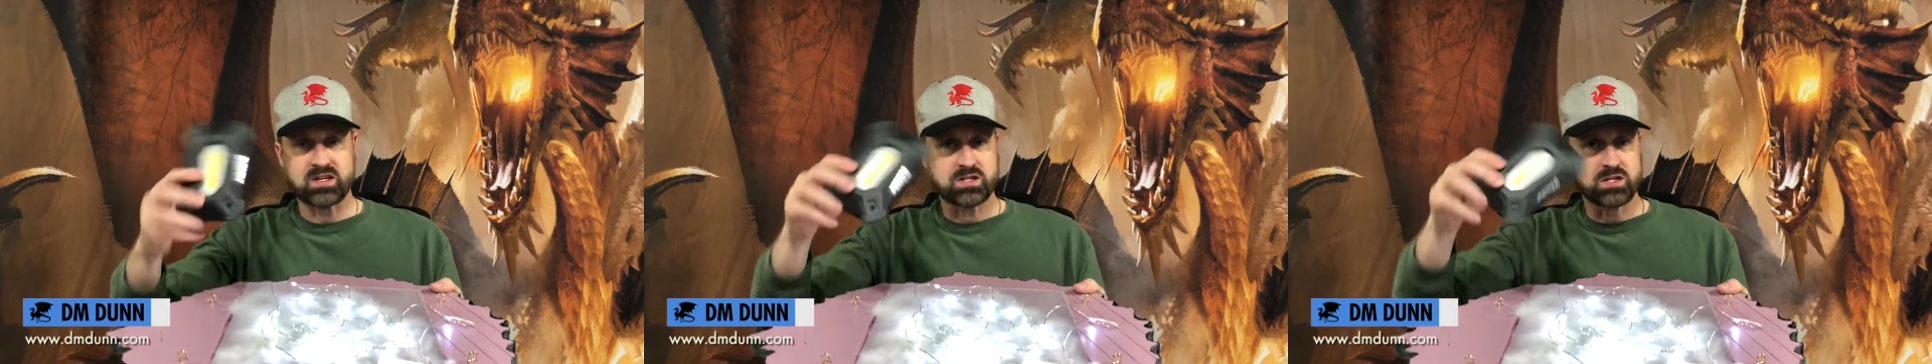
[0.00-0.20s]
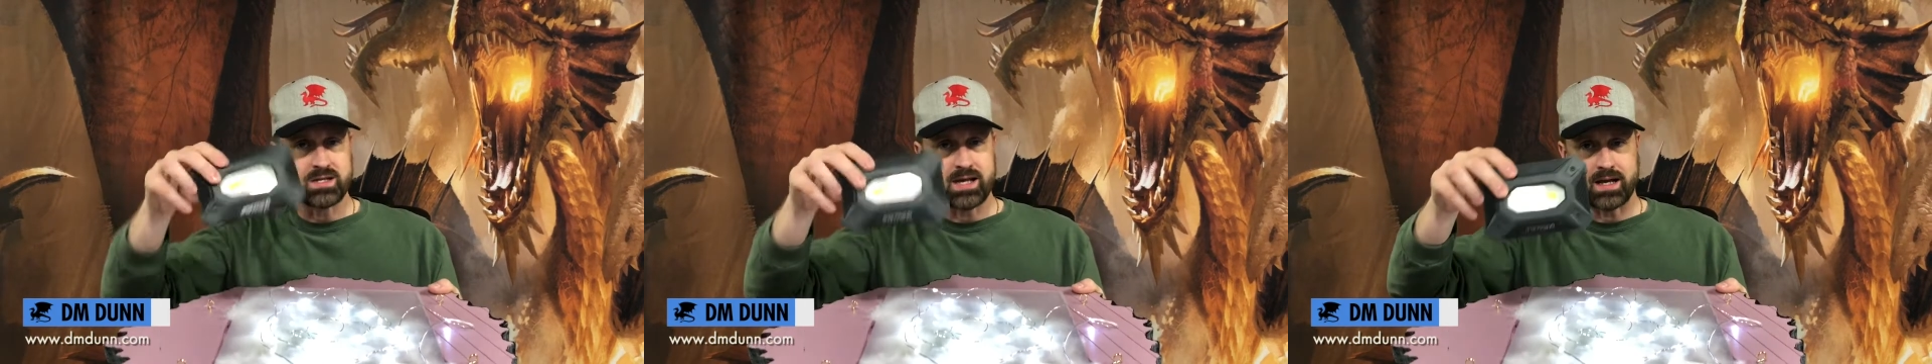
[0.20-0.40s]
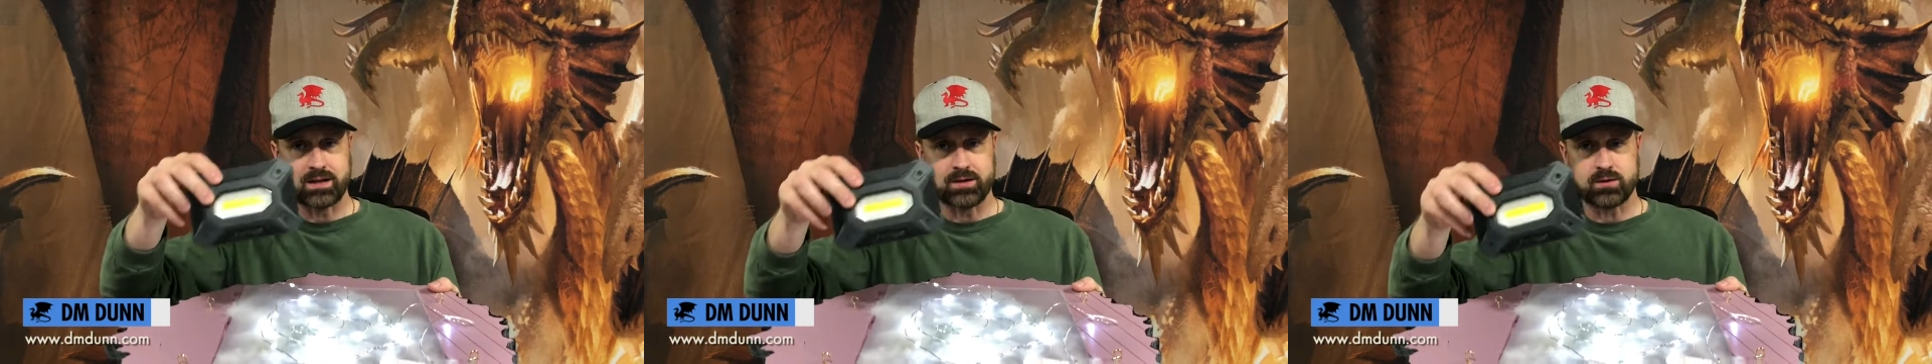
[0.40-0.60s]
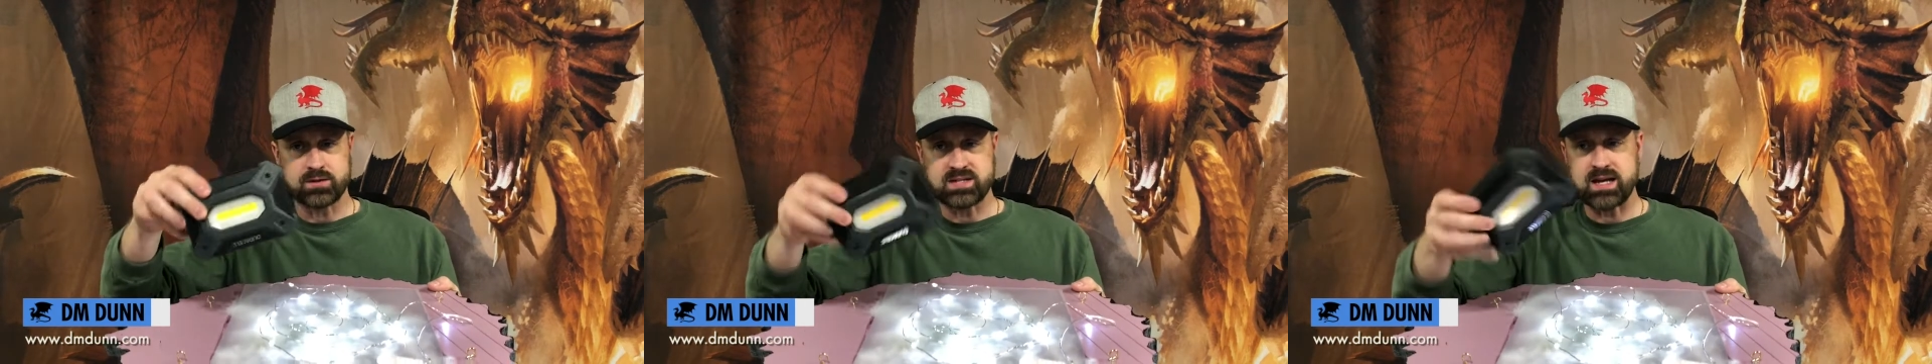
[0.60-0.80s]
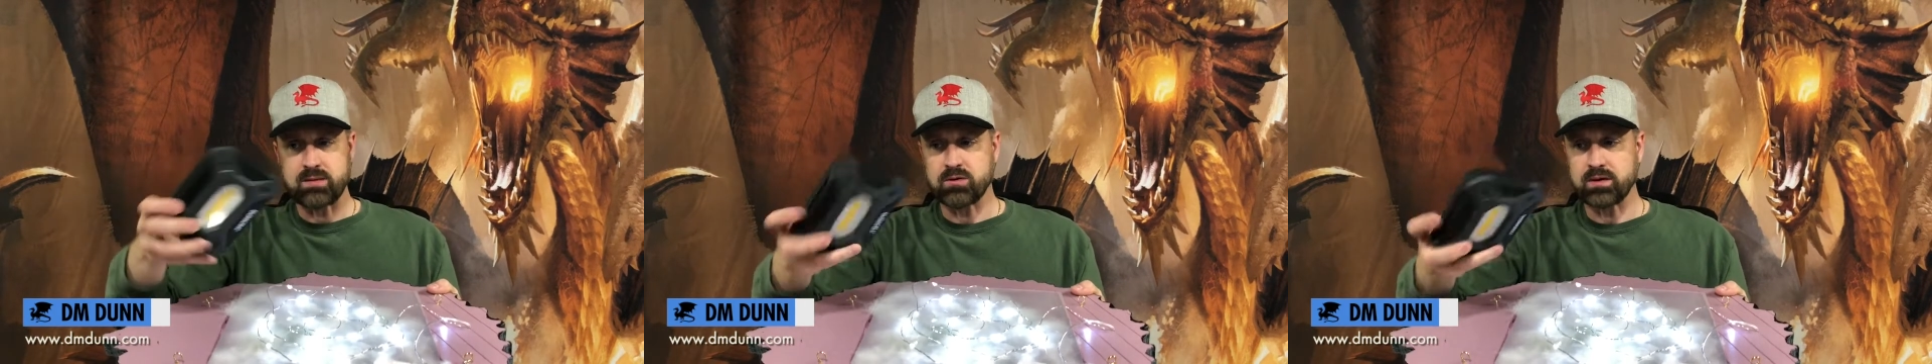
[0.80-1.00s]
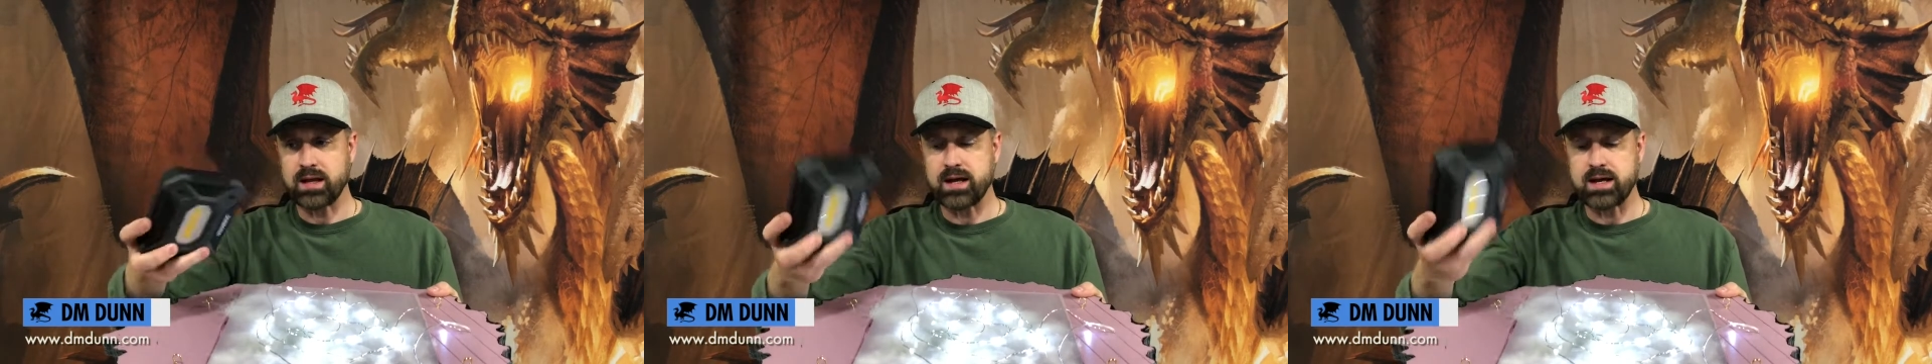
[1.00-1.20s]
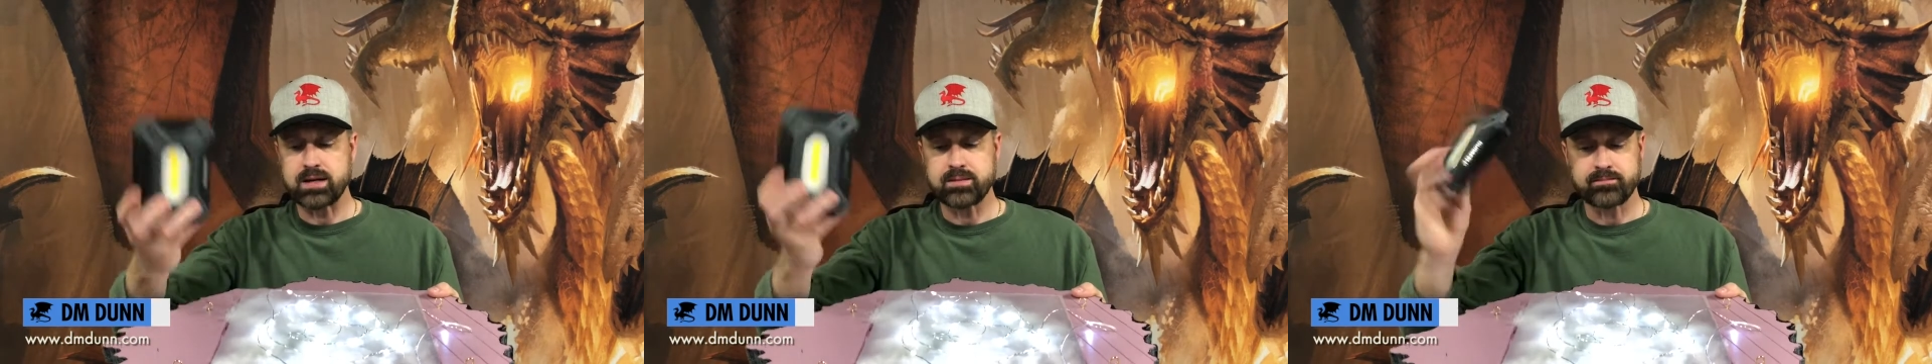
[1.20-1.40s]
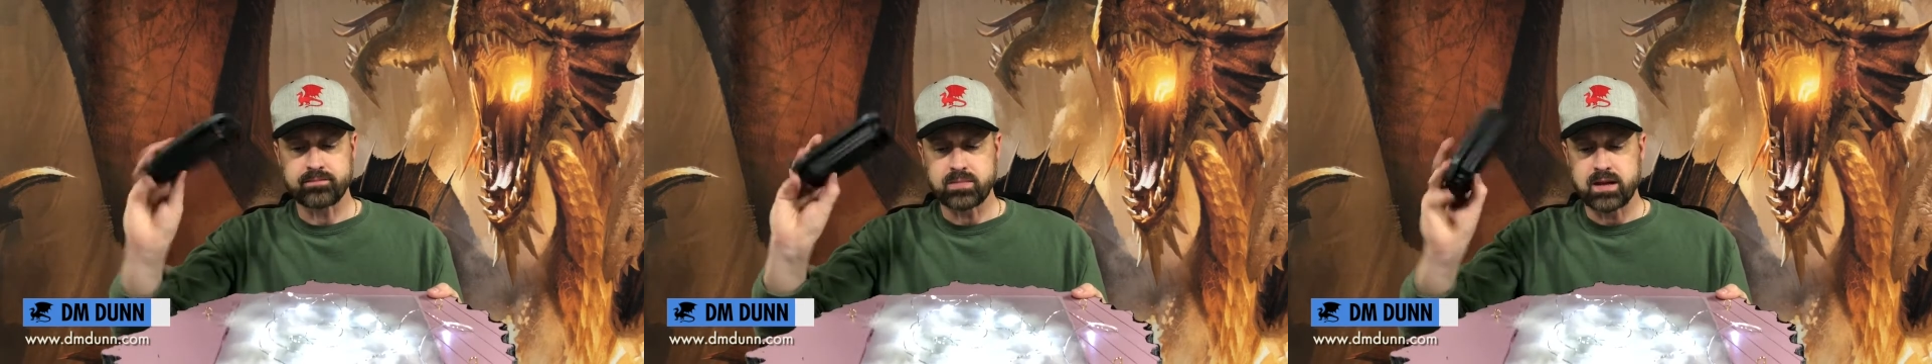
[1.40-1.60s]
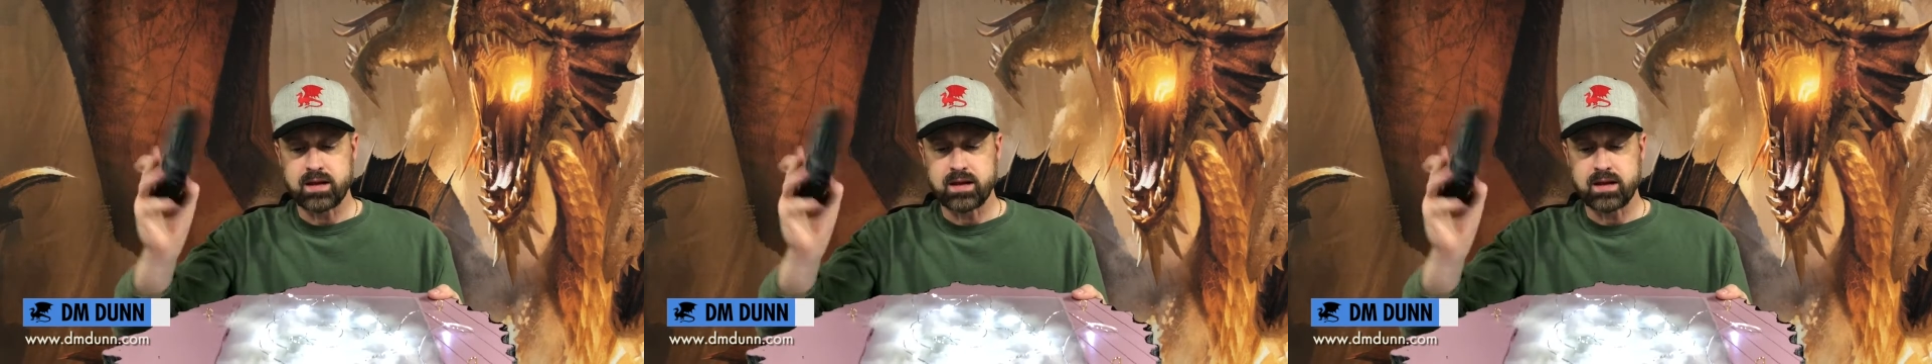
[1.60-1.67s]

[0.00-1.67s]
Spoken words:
It's just like a little table light.